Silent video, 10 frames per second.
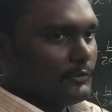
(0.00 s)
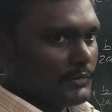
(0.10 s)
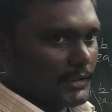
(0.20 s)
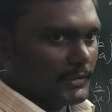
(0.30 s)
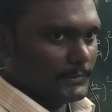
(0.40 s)
we
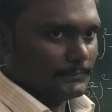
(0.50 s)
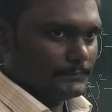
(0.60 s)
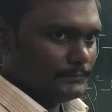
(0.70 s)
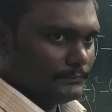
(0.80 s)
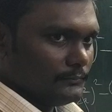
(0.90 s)
should check.
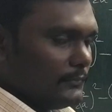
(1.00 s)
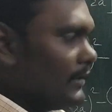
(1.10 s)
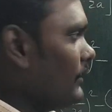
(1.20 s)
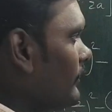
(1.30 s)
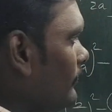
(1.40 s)

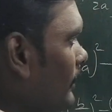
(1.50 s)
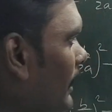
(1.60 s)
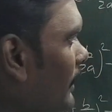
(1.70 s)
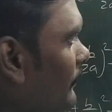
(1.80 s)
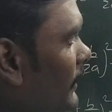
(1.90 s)
So
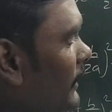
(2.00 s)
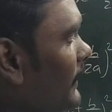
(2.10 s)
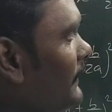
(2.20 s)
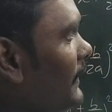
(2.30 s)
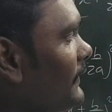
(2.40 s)
alpha
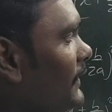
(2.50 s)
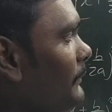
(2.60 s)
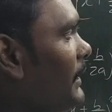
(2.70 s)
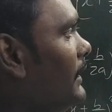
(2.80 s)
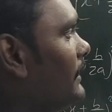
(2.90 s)
is less
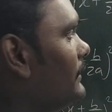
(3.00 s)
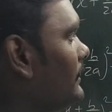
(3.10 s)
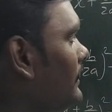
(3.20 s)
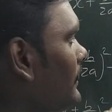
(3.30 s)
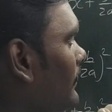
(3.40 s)
than beta.
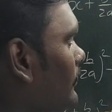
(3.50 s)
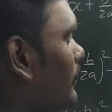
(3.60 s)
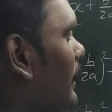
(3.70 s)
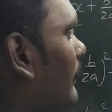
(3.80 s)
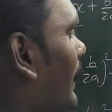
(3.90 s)

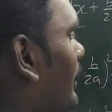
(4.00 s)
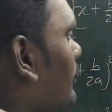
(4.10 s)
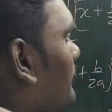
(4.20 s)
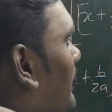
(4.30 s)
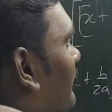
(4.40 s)
So a value